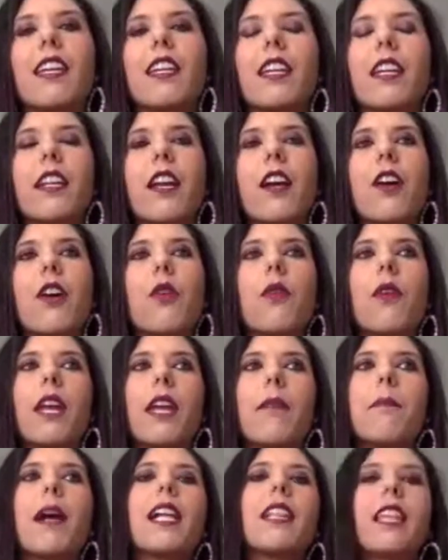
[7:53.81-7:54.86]

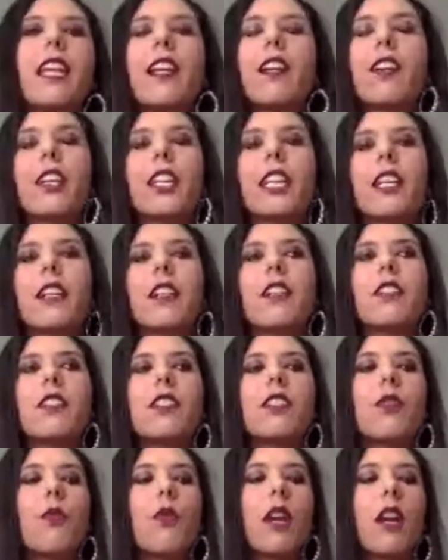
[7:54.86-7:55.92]
in my later years,
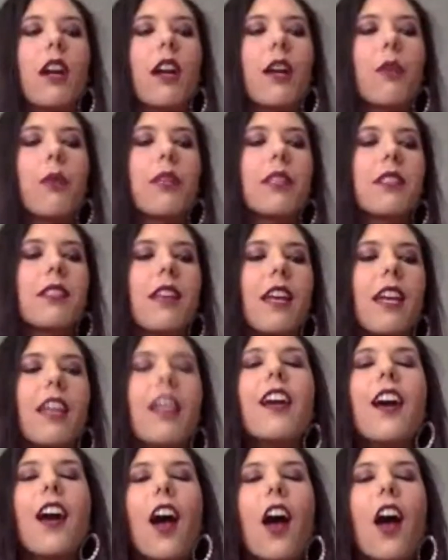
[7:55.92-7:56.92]
to where it was like,